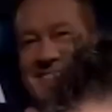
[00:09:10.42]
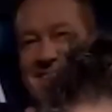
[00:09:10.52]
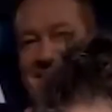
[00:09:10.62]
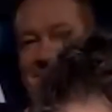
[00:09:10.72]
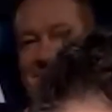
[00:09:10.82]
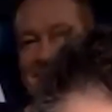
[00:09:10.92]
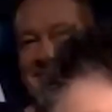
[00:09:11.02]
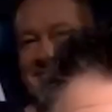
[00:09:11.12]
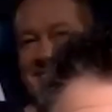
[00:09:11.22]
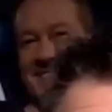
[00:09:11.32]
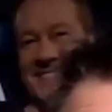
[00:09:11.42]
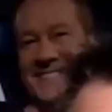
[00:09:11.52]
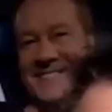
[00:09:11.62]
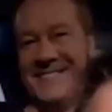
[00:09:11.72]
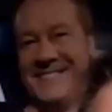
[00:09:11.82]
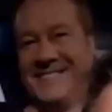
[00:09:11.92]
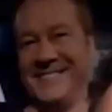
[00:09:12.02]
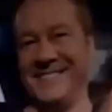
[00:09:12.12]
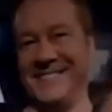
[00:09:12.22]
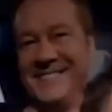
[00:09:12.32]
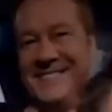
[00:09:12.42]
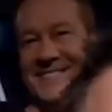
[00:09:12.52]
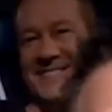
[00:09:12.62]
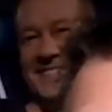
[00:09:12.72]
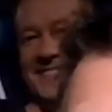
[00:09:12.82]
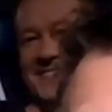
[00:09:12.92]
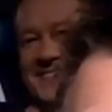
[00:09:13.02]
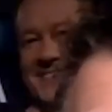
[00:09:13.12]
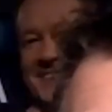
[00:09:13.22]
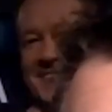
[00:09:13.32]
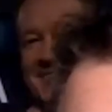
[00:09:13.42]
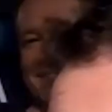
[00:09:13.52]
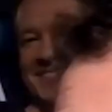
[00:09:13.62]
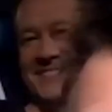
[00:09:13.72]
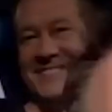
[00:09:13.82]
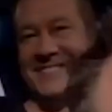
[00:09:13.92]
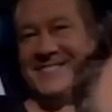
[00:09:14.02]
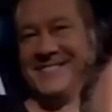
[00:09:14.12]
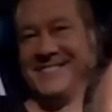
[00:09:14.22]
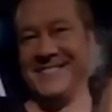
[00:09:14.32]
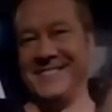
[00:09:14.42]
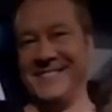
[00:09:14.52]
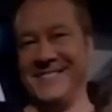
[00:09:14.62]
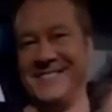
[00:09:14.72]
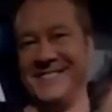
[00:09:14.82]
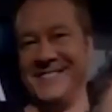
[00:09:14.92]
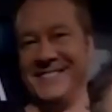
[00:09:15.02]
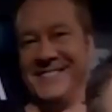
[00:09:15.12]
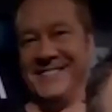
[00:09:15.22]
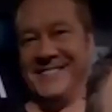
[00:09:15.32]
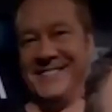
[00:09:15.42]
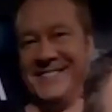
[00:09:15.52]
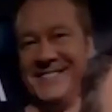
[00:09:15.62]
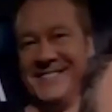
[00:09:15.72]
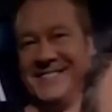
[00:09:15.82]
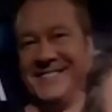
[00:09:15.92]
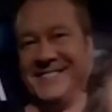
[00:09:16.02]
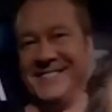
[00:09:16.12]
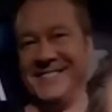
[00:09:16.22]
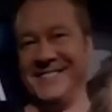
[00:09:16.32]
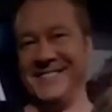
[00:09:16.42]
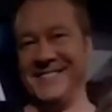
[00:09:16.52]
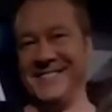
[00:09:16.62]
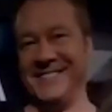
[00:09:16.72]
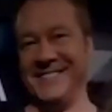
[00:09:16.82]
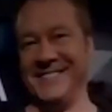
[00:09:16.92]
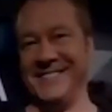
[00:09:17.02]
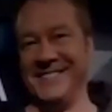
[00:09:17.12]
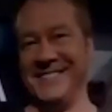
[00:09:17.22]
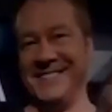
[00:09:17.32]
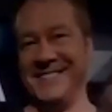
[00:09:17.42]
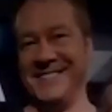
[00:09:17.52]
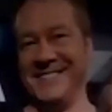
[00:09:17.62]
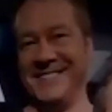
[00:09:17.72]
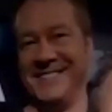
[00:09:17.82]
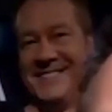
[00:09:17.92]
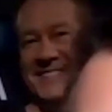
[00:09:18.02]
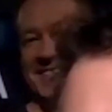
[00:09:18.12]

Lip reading: (not speaking)